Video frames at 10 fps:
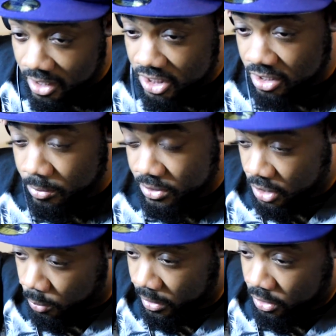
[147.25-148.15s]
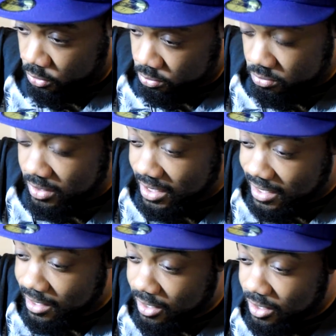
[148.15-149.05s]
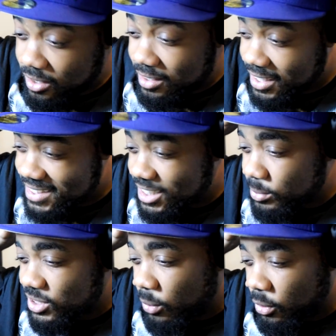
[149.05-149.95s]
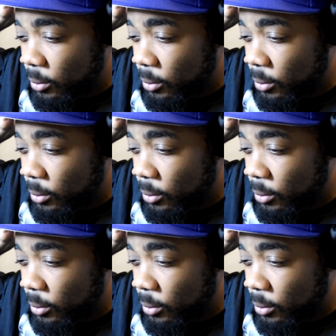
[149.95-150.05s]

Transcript: Let's see what's going on. Let's see what's going